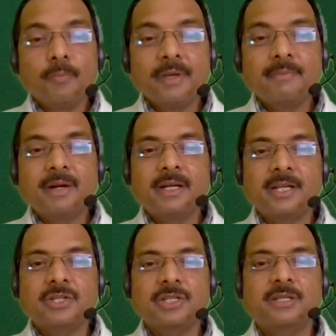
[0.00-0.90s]

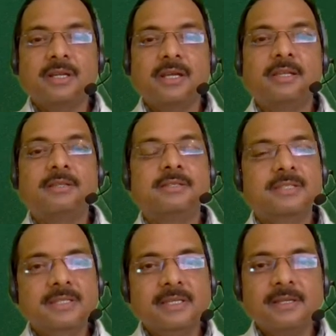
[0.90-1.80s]
pigmentation in
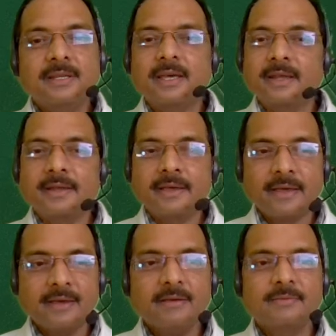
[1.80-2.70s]
skin and hair.